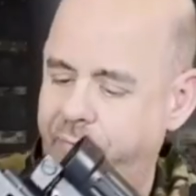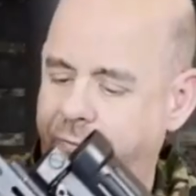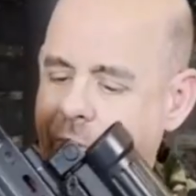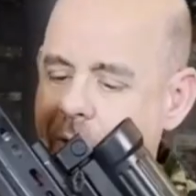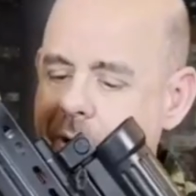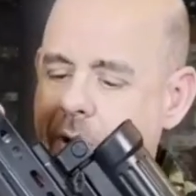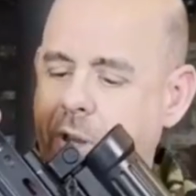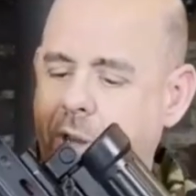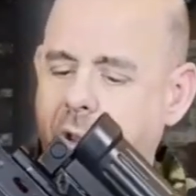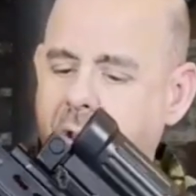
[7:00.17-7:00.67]

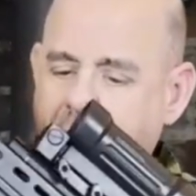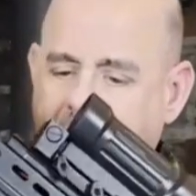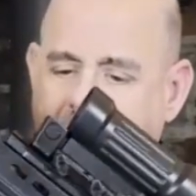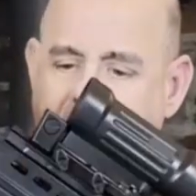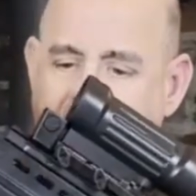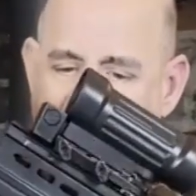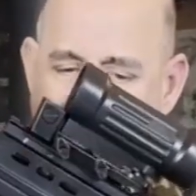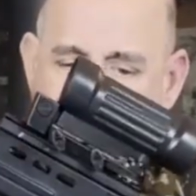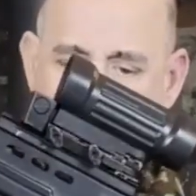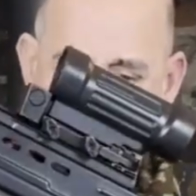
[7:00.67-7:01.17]
very good.
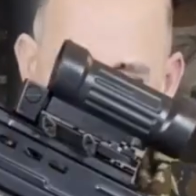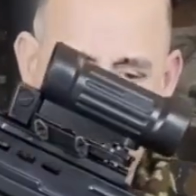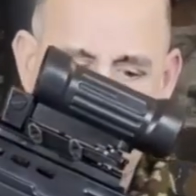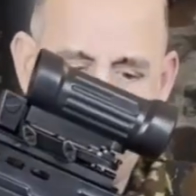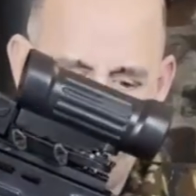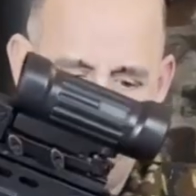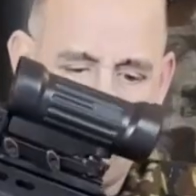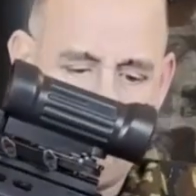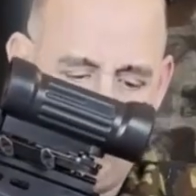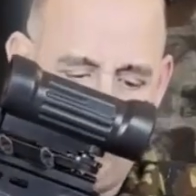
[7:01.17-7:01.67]

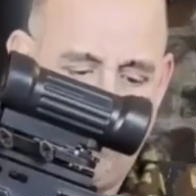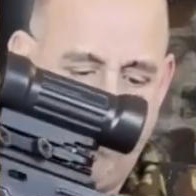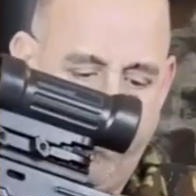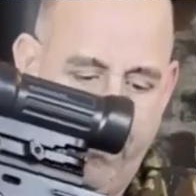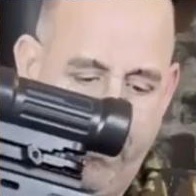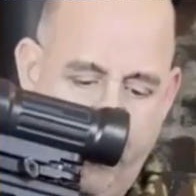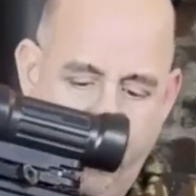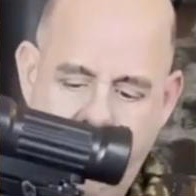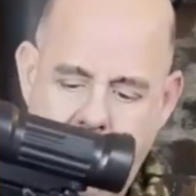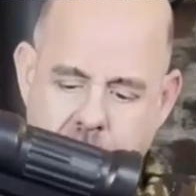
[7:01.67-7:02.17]

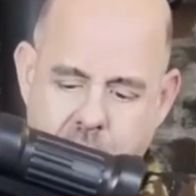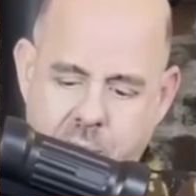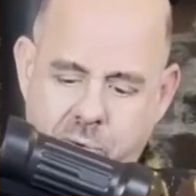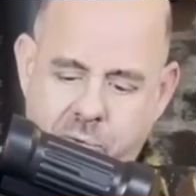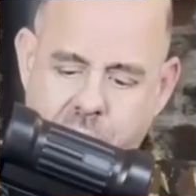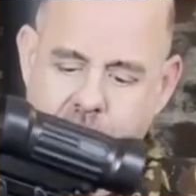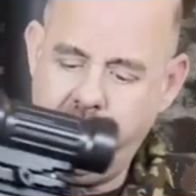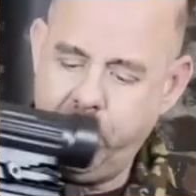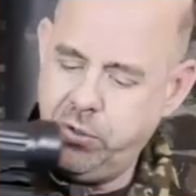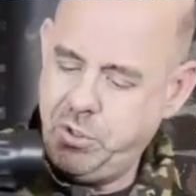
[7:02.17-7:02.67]

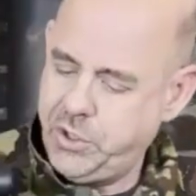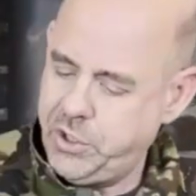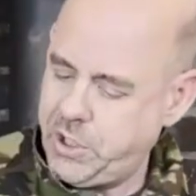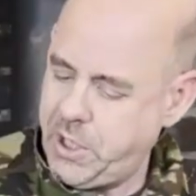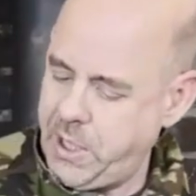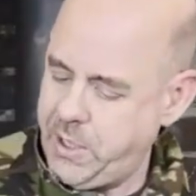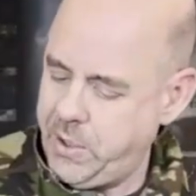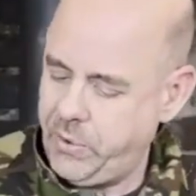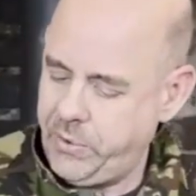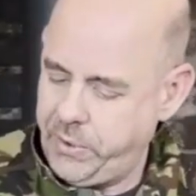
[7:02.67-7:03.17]
There's no
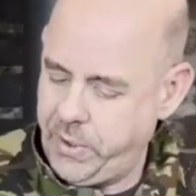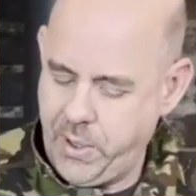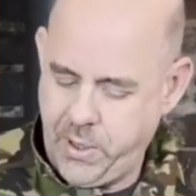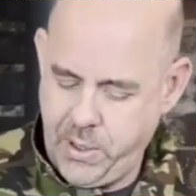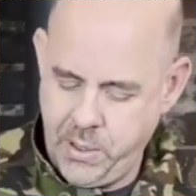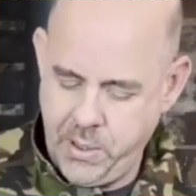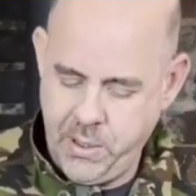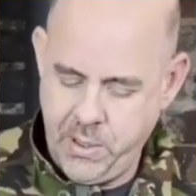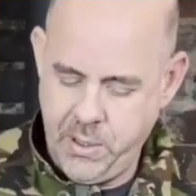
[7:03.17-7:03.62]
shake on there.